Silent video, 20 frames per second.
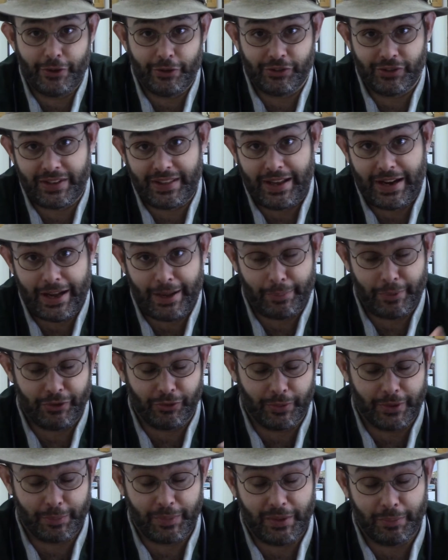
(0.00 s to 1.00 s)
Usually that
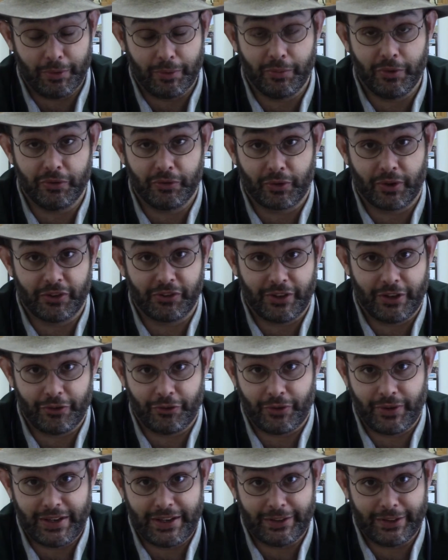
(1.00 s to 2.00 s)
happens when people move cross
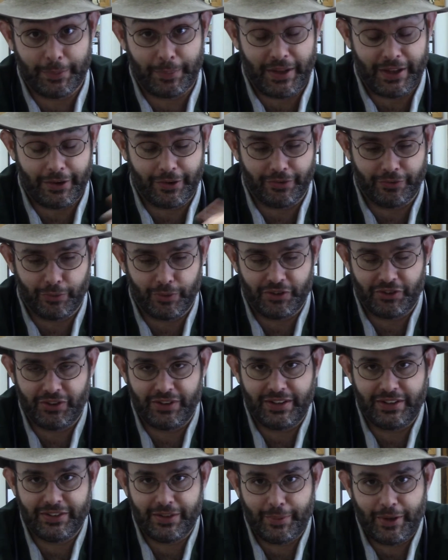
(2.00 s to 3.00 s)
country and the pet
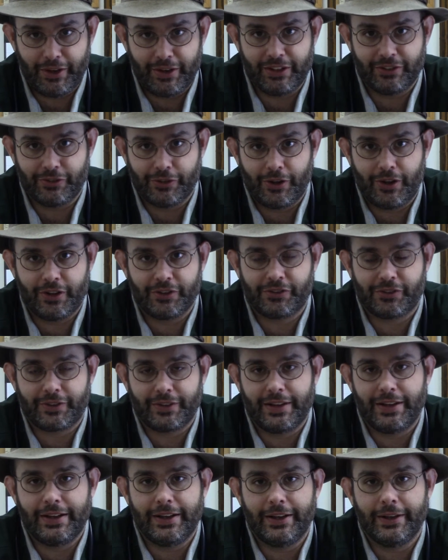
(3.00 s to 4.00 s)
unfortunately somehow gets lost
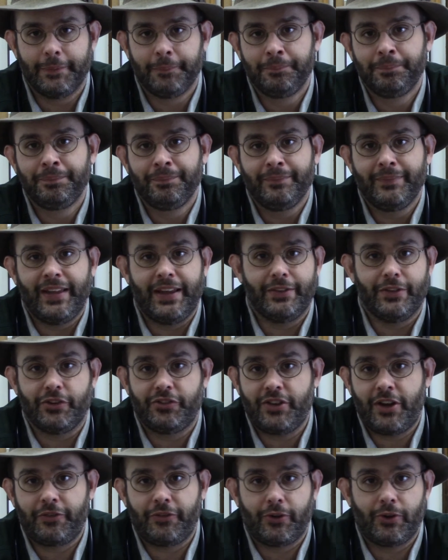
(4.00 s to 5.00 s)
in the
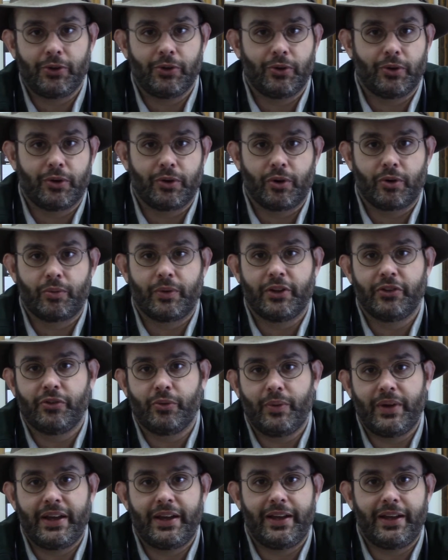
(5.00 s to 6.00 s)
shuffle or runs
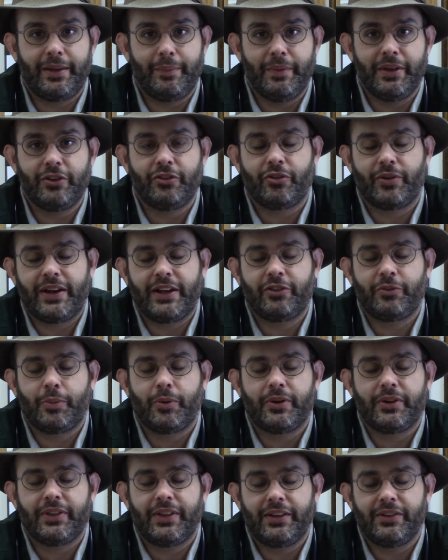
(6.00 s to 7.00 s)
away
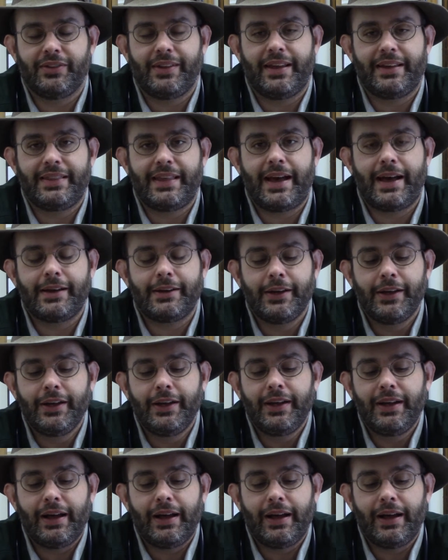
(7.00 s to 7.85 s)
mid-transport, things like that.